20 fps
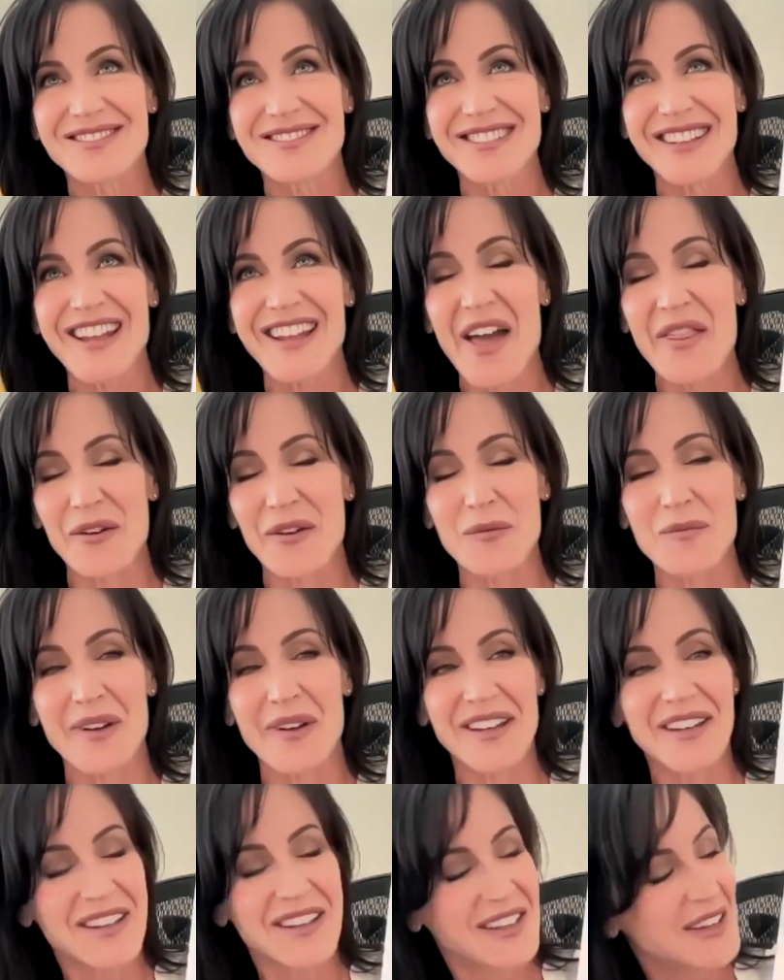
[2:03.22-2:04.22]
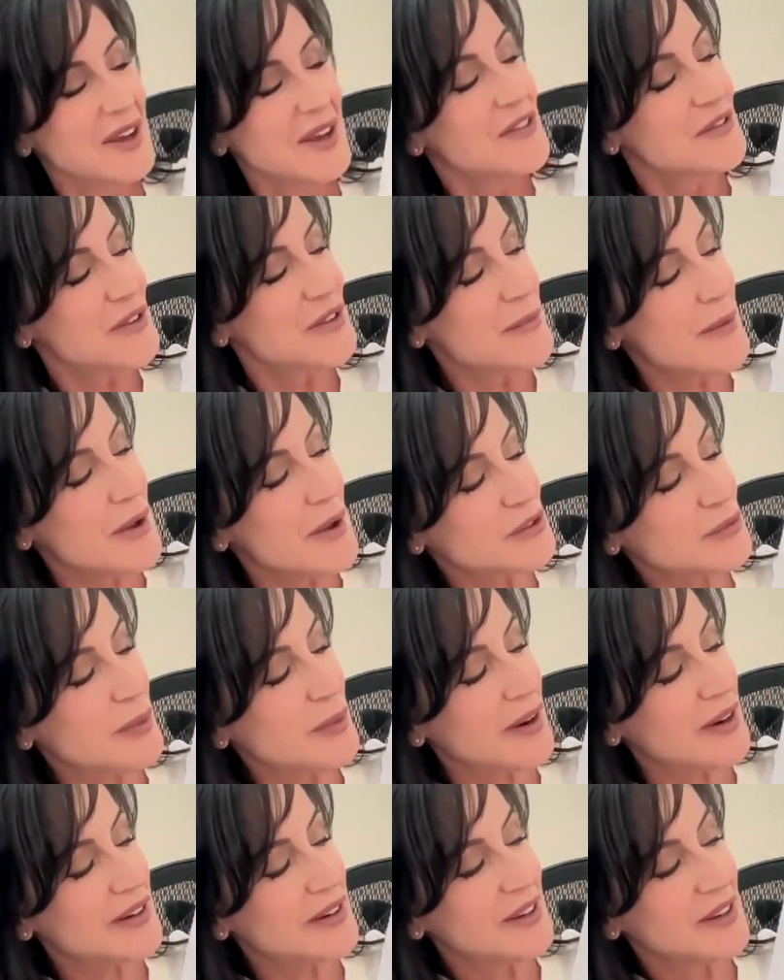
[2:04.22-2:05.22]
together, but for the most
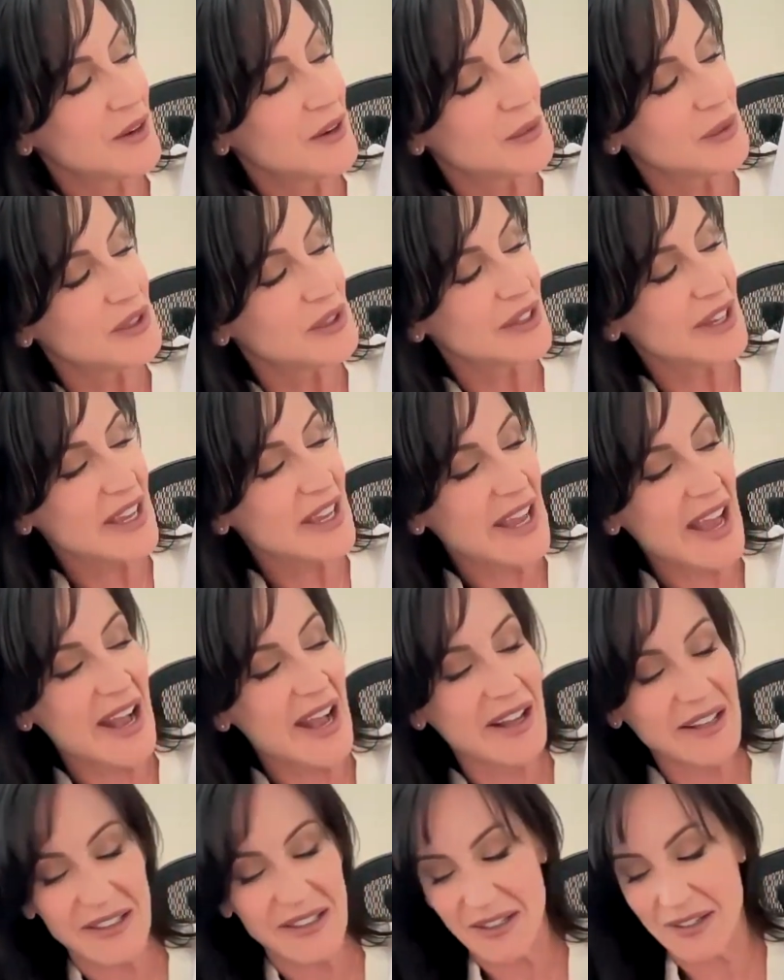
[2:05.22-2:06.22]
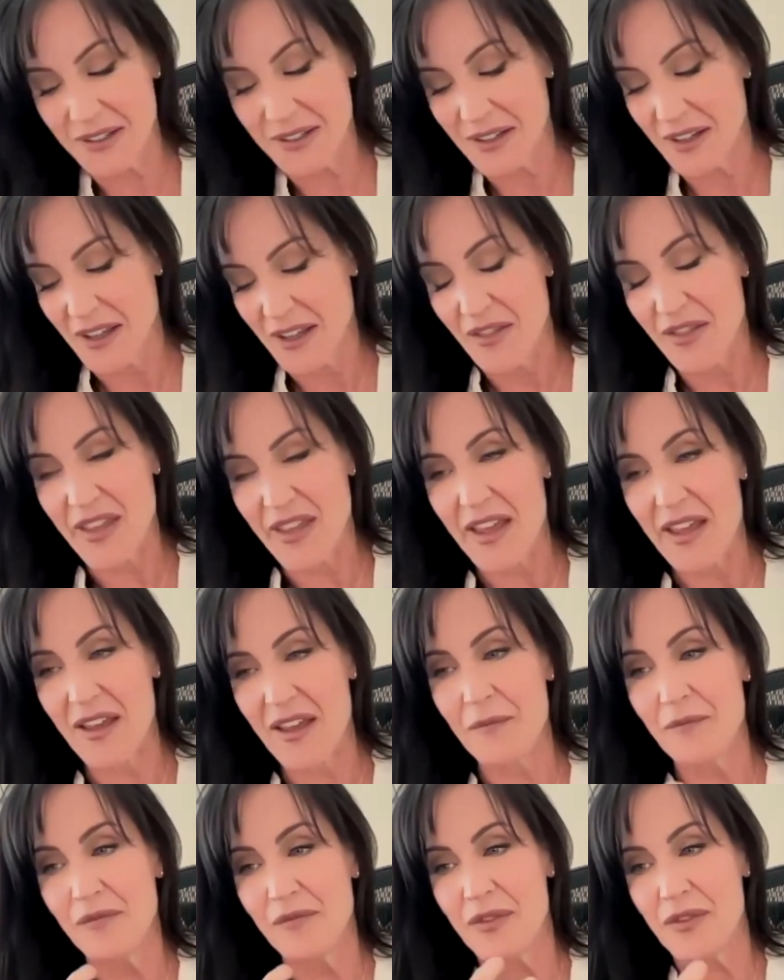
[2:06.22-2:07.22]
part, we're looking at
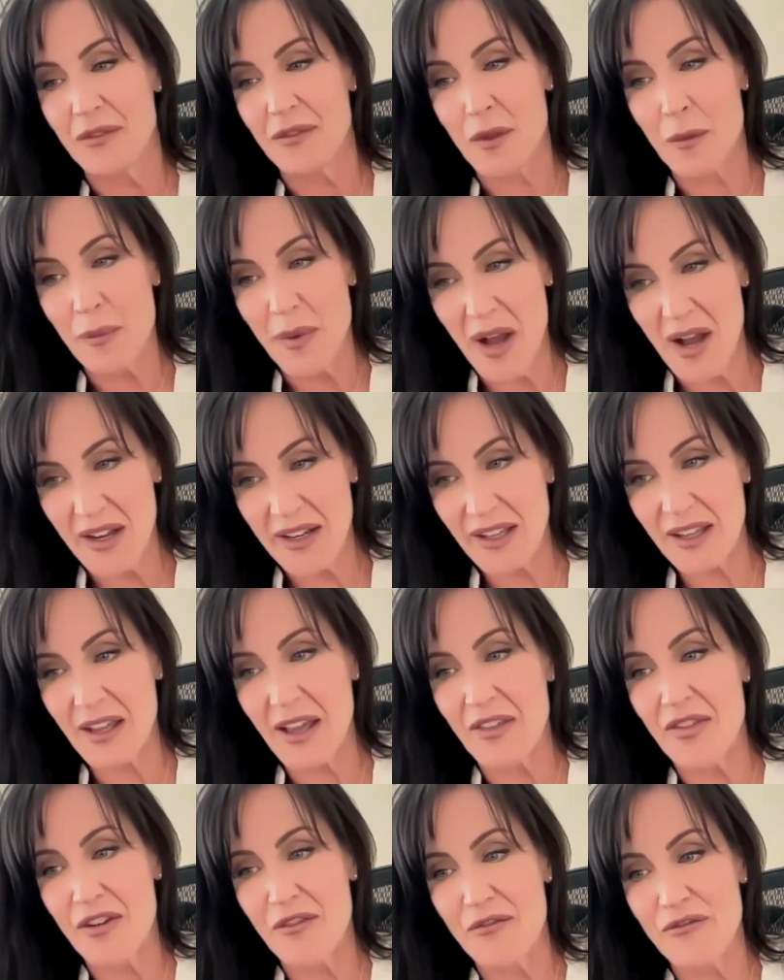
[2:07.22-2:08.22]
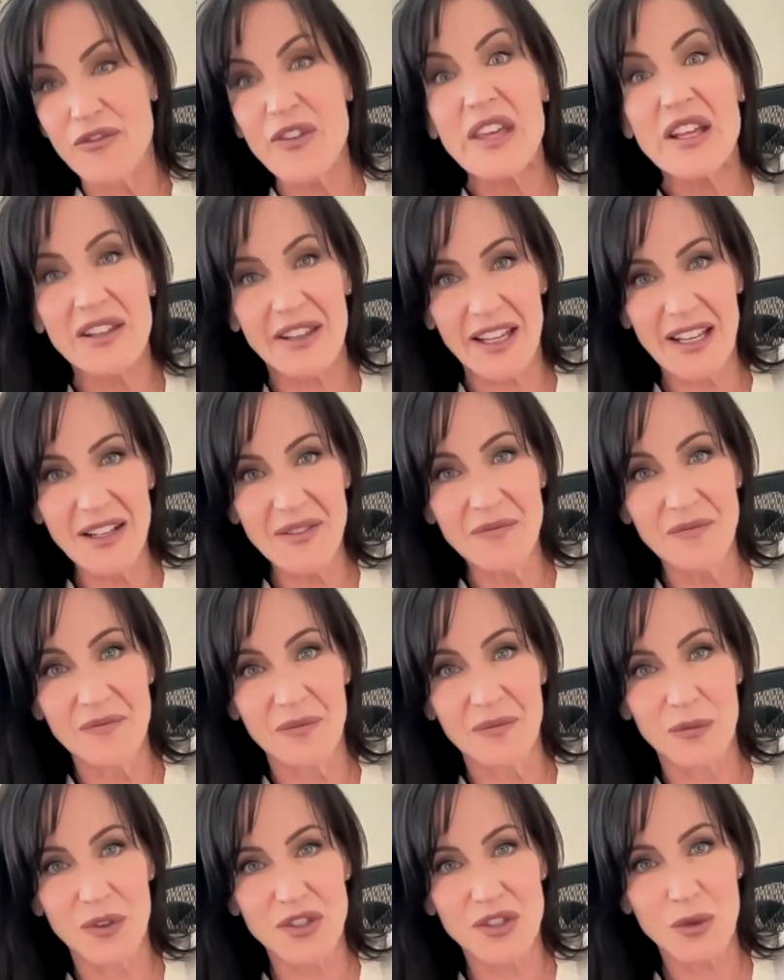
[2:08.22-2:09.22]
the body and the feeling,
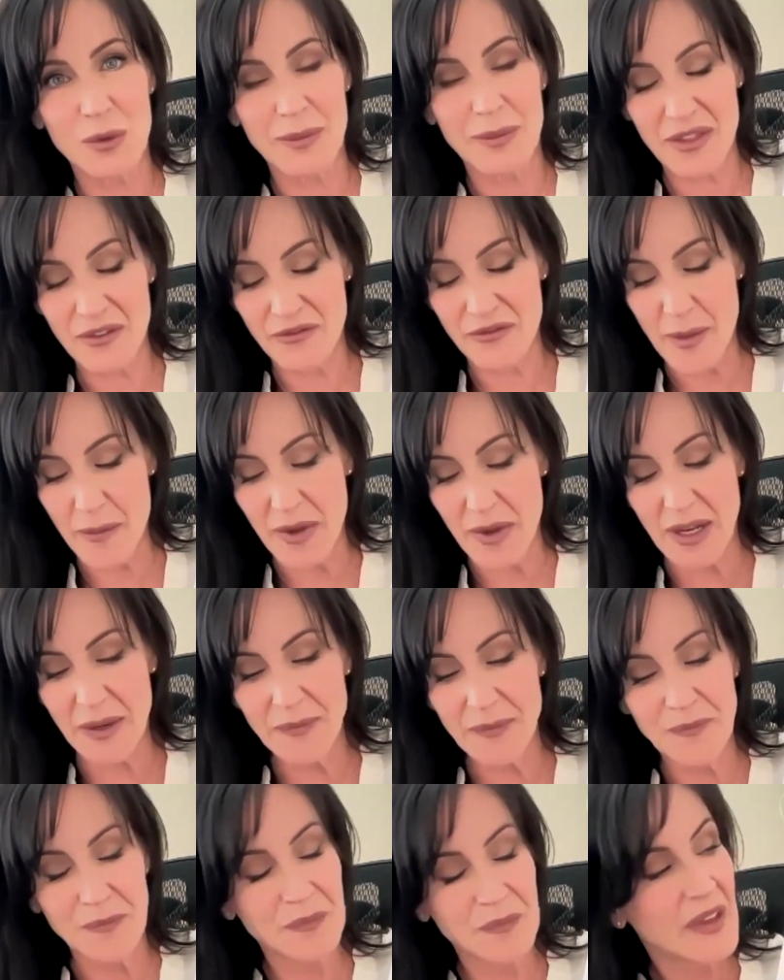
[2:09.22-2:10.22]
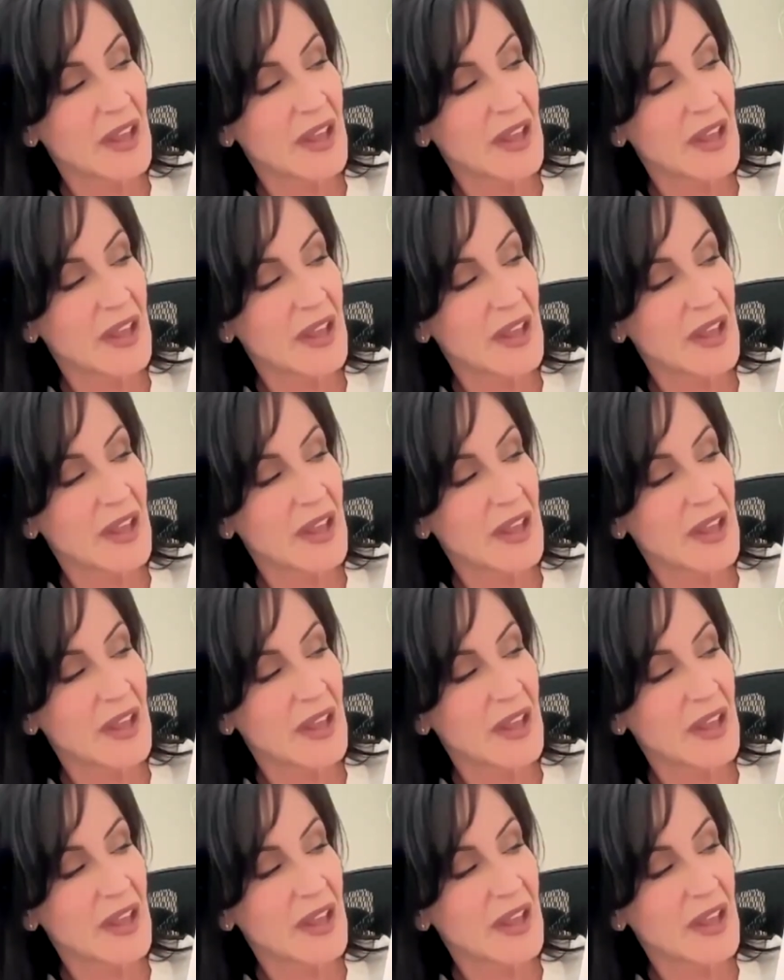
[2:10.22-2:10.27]
which would be the feminine,